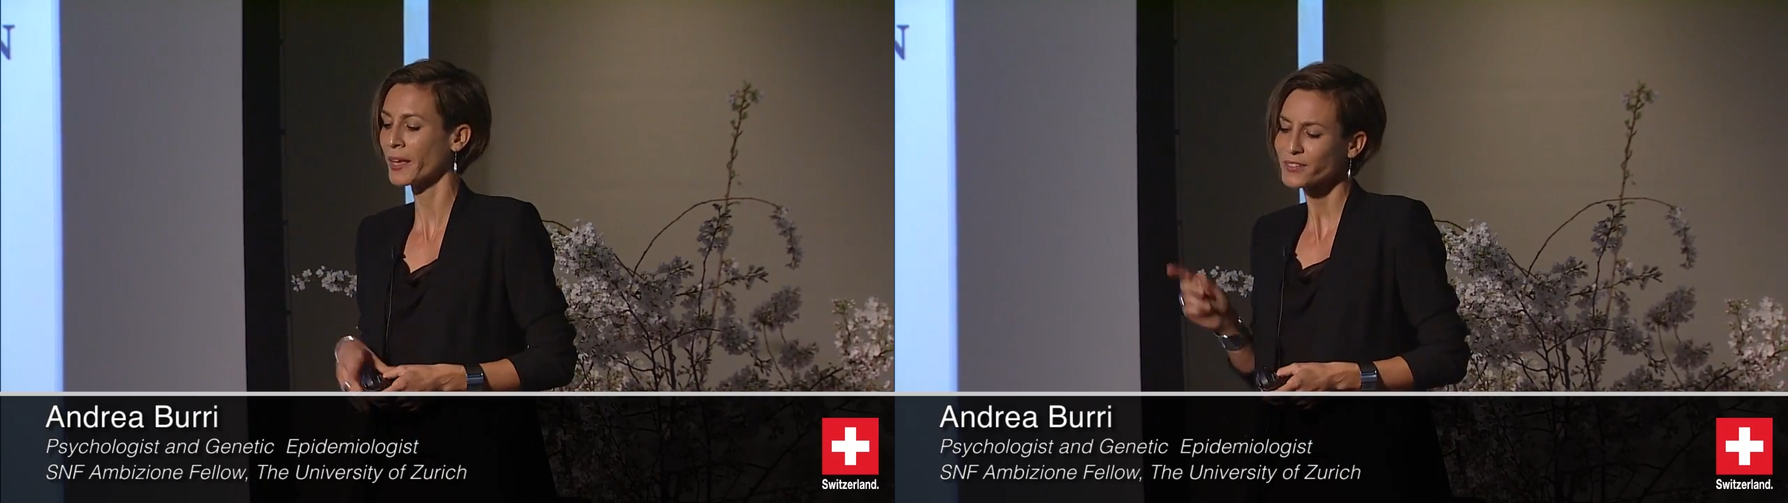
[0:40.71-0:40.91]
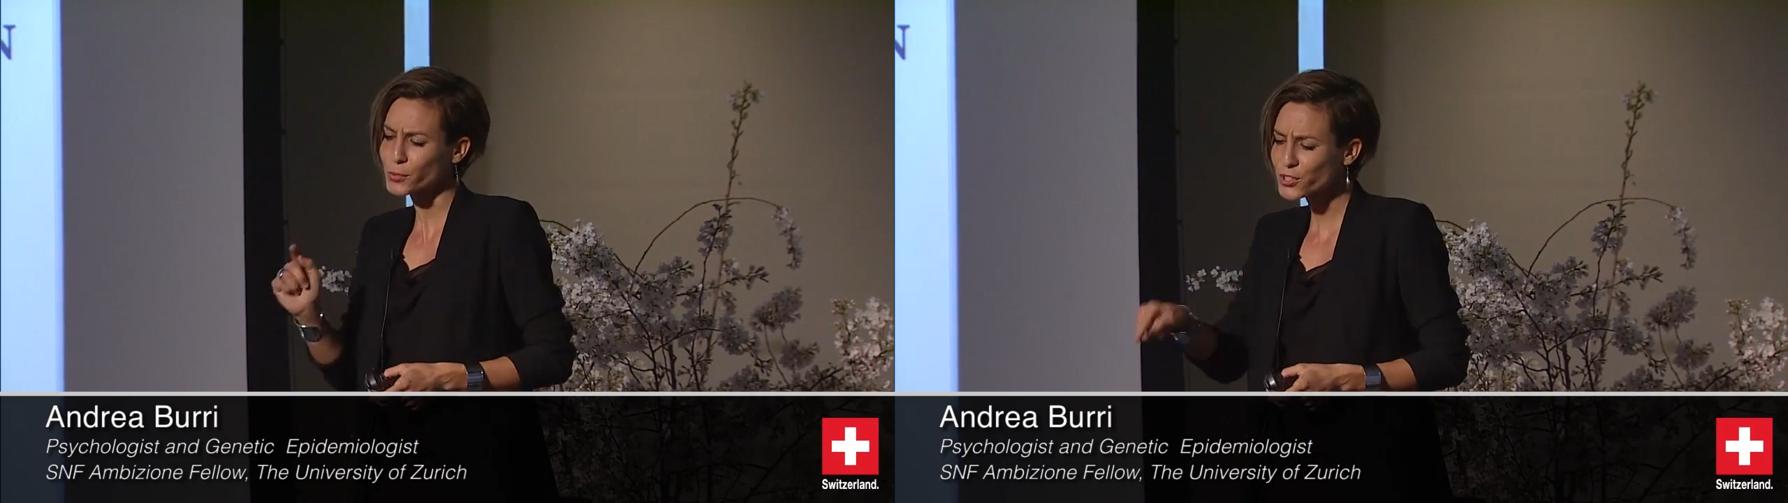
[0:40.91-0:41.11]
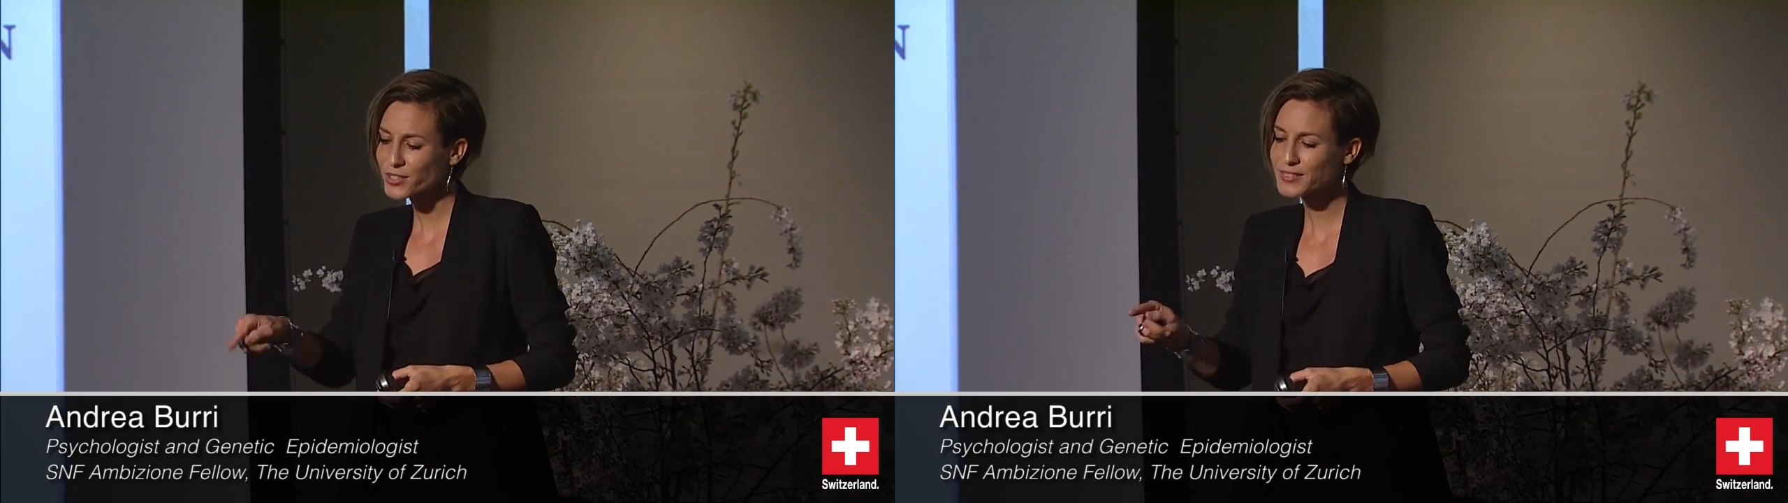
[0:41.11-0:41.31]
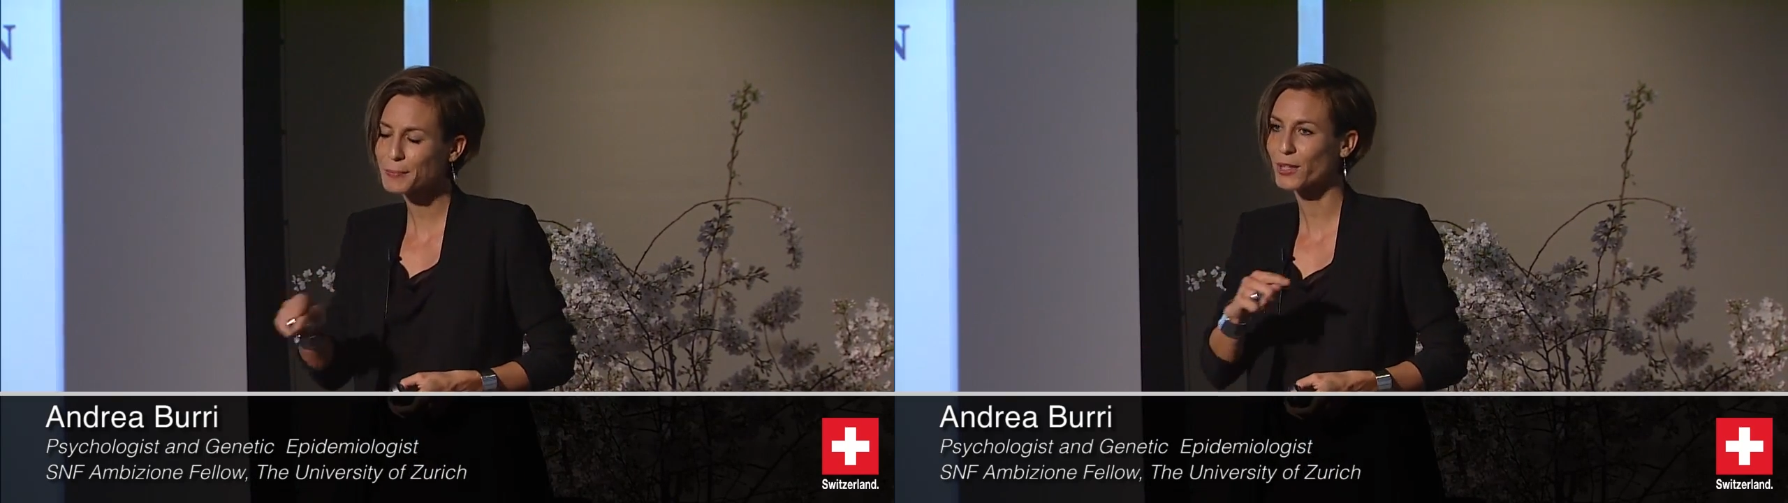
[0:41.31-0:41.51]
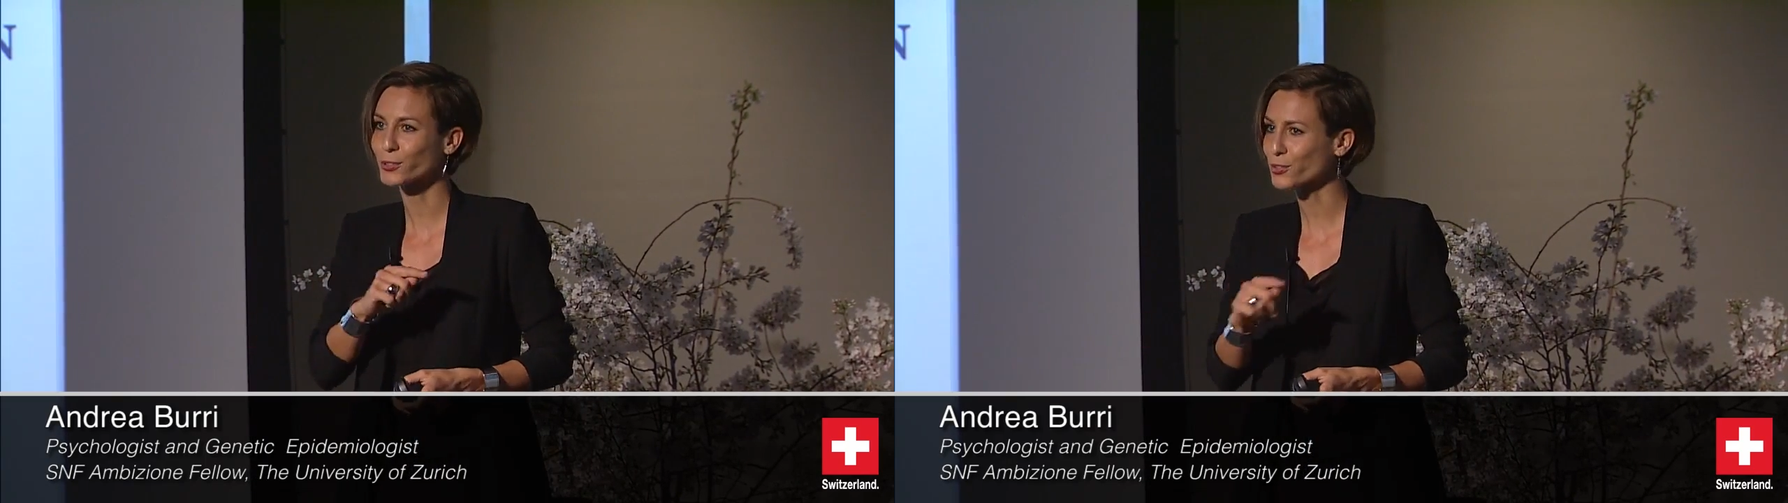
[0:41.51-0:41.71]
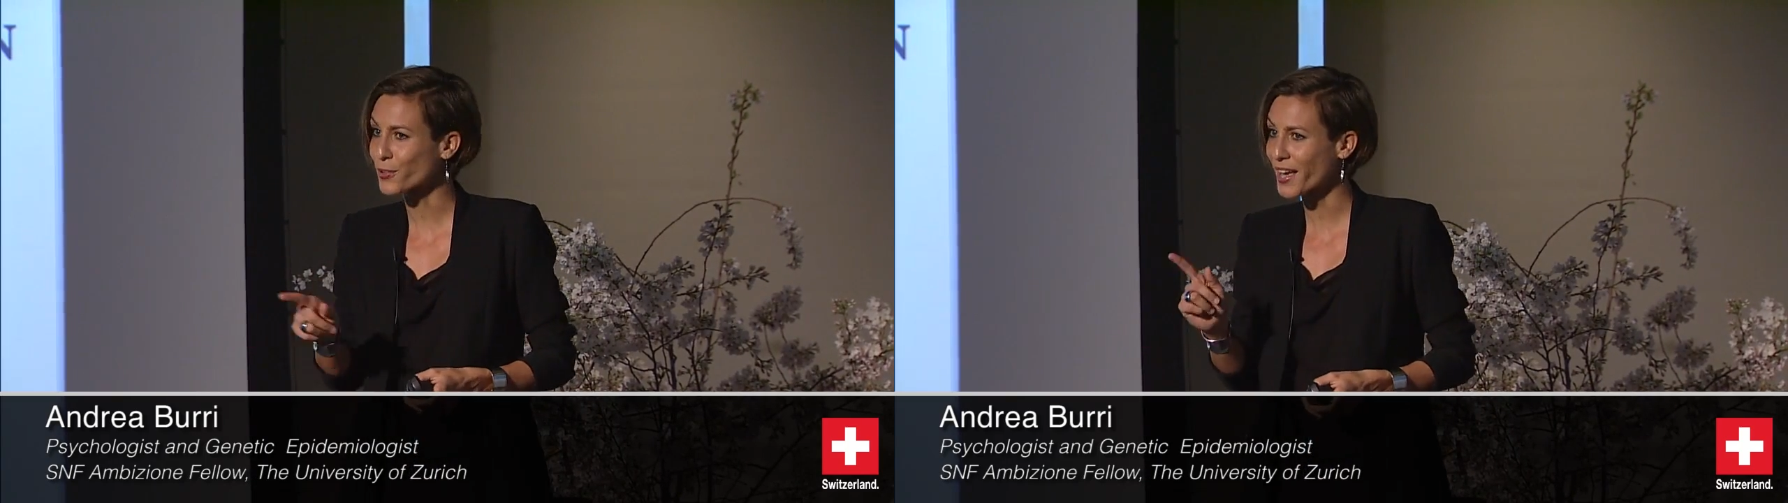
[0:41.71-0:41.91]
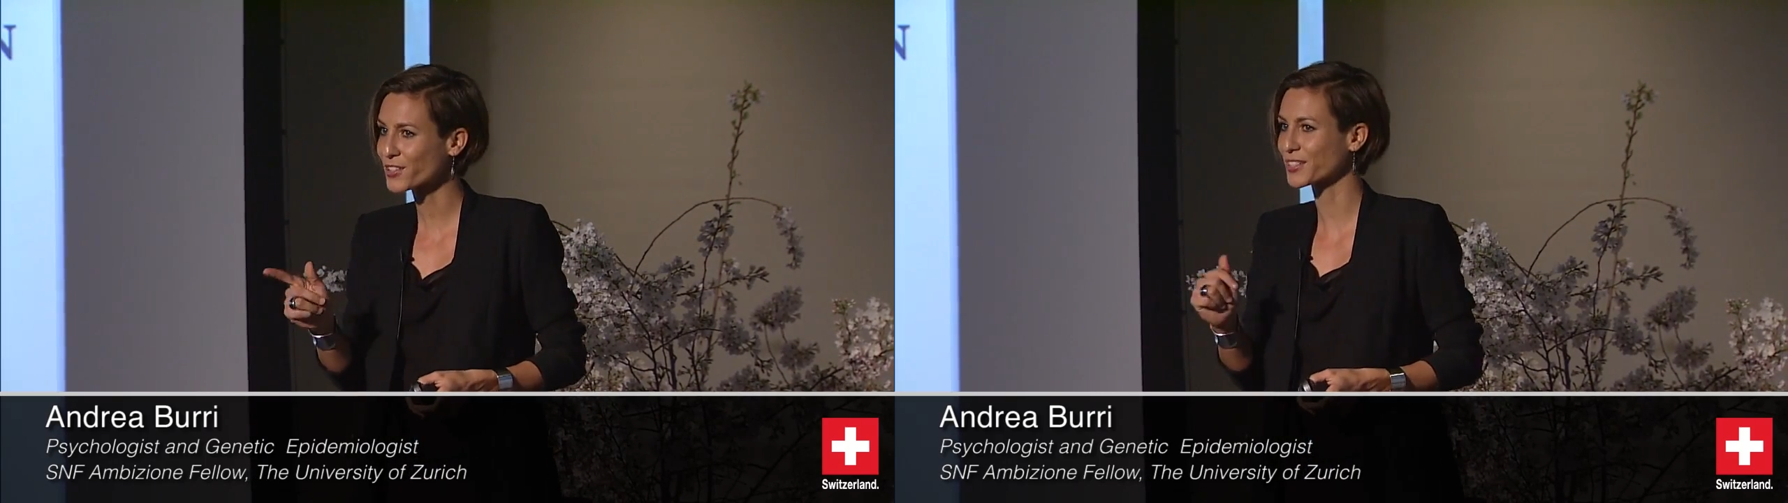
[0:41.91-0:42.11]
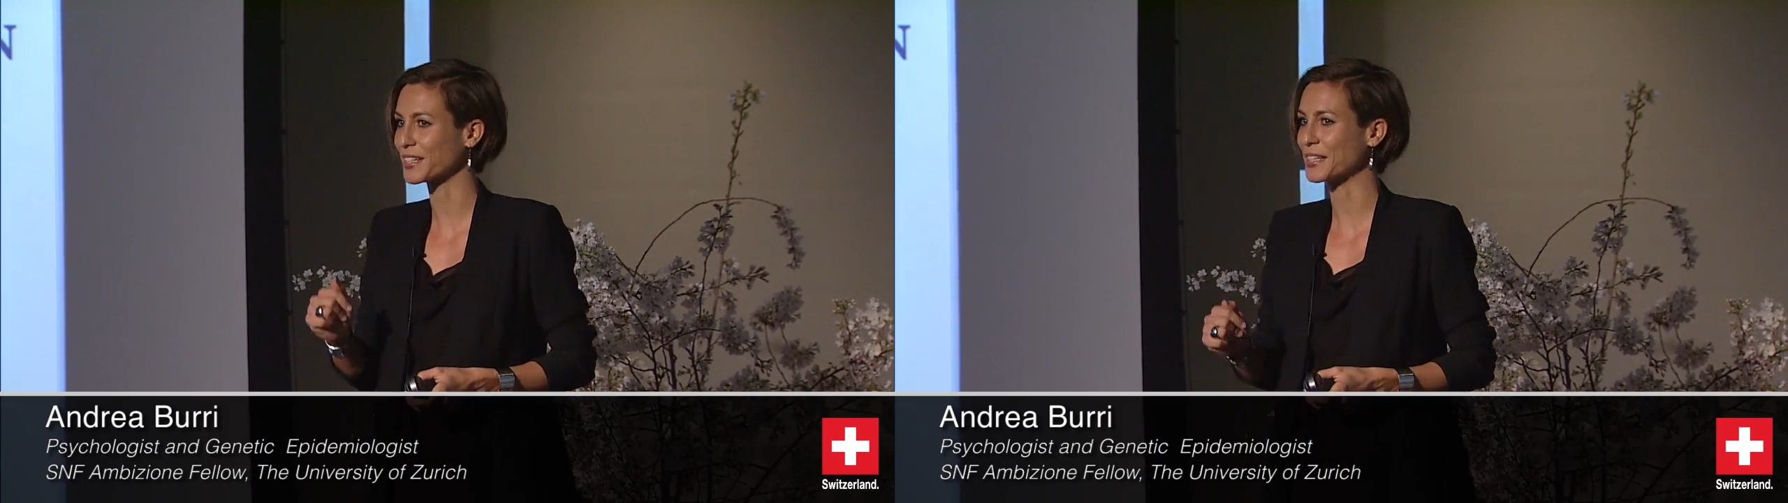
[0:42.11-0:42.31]
So I was just about to
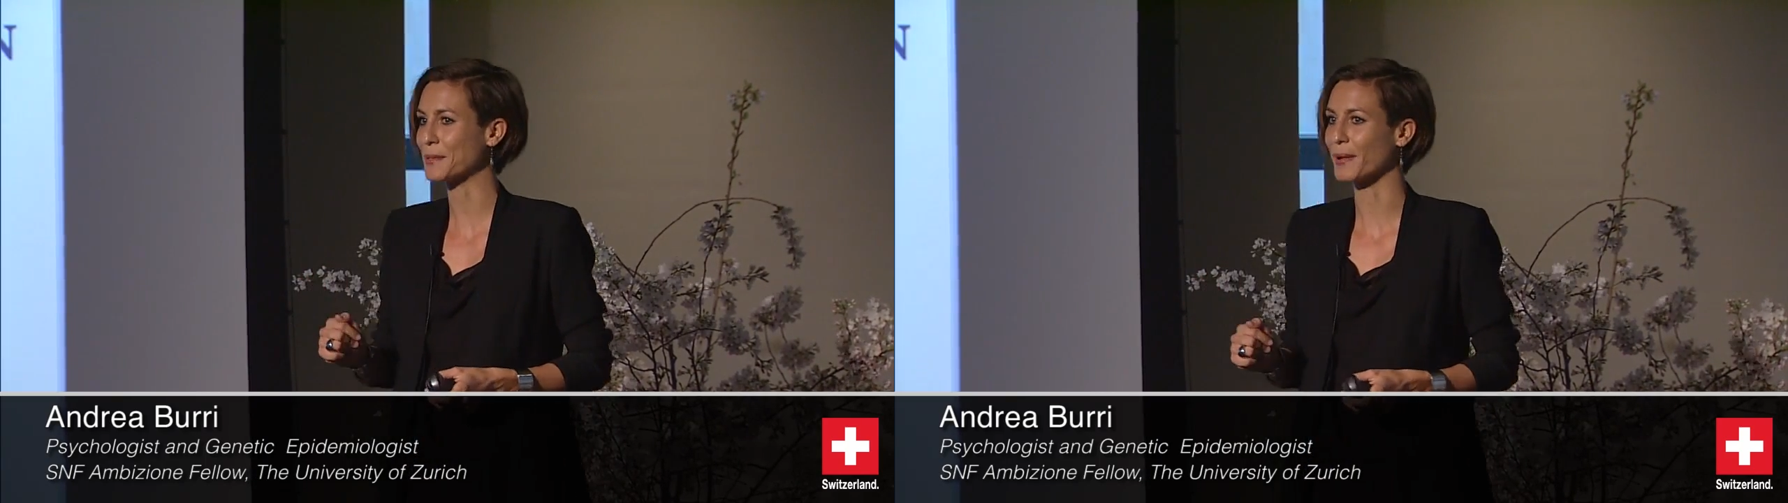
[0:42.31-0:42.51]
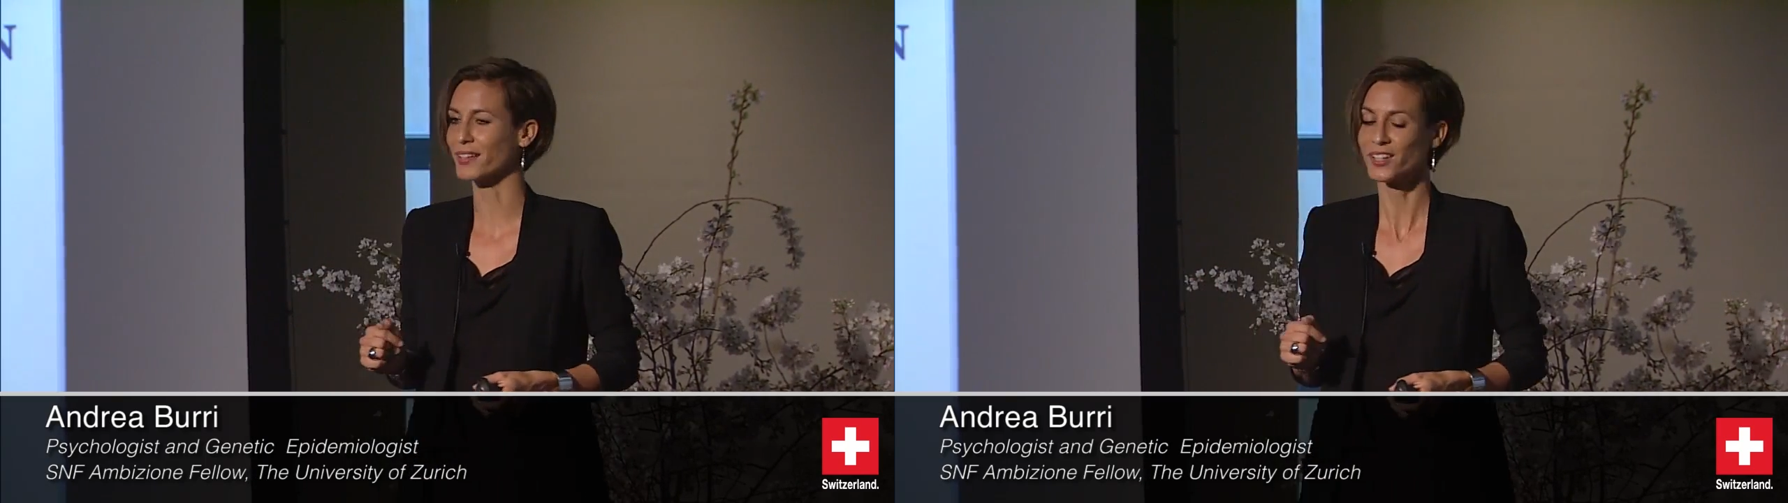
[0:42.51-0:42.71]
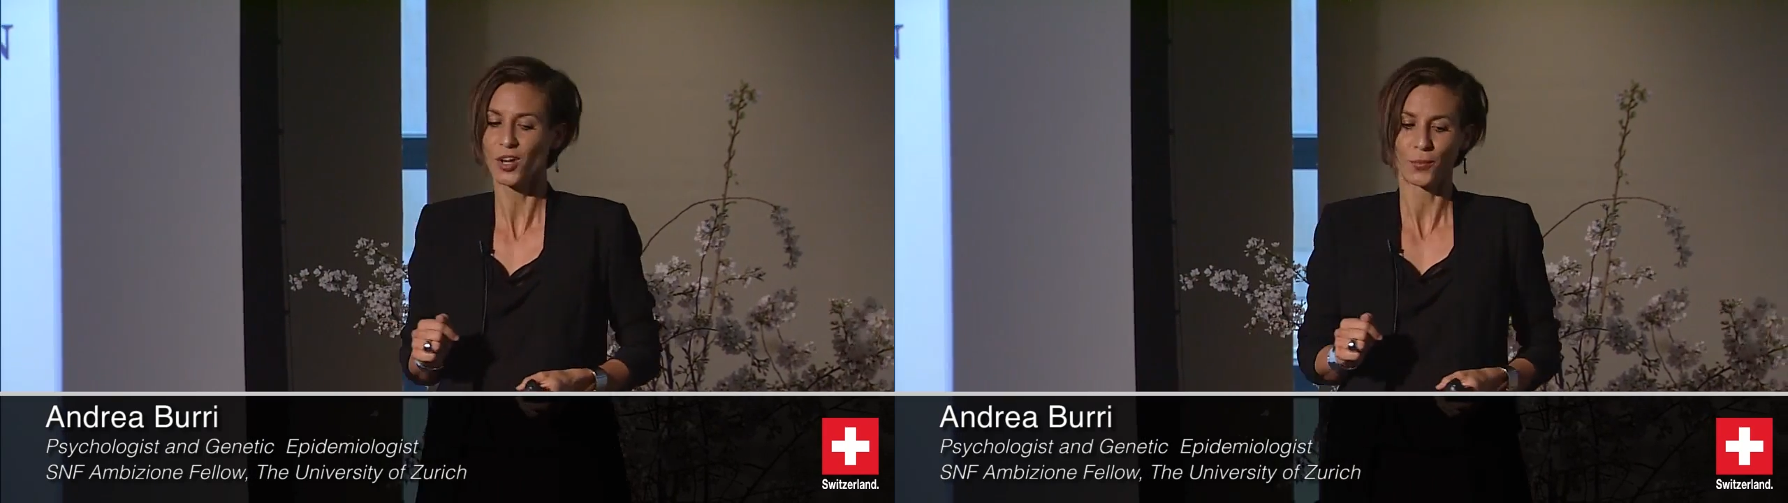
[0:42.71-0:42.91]
trash the email